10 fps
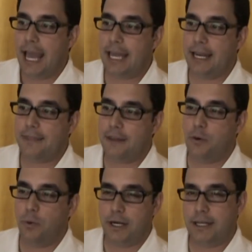And I think
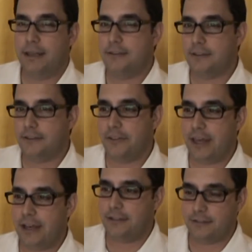what it is is
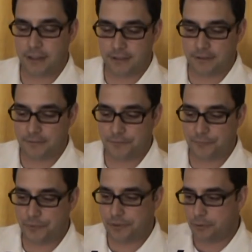that it's it's
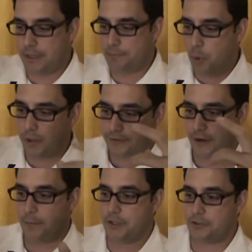three points
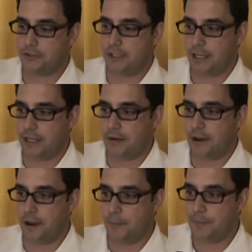that I'm interested in.
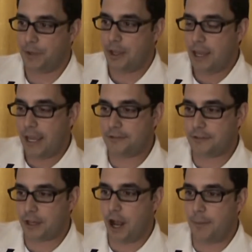Um,
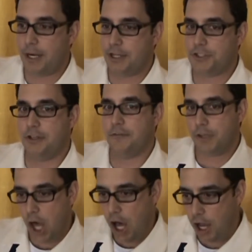it's the combination of
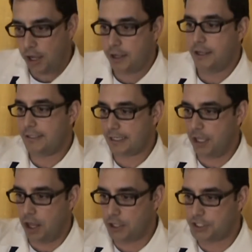law,
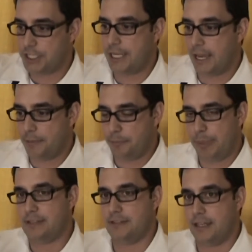technology, and
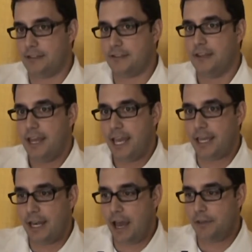business,
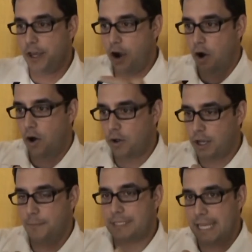and how they all
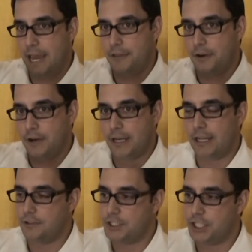come together.
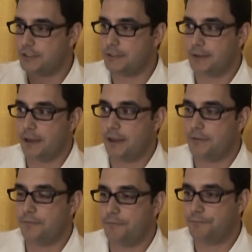And it's just
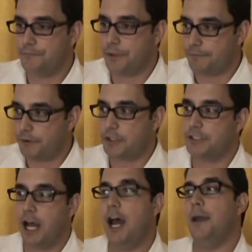it's the
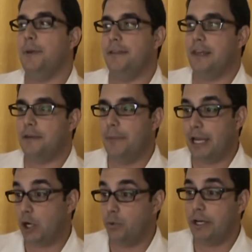first time I think in
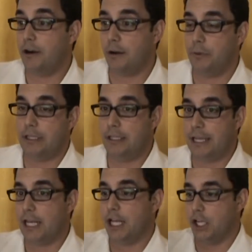my career I really
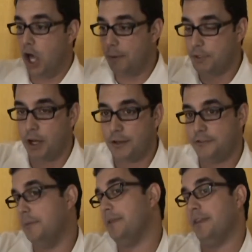like glommed onto
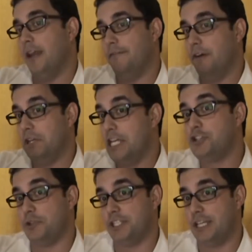something that I found
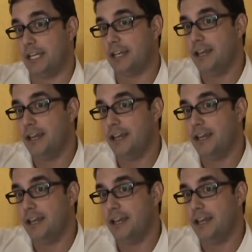interesting.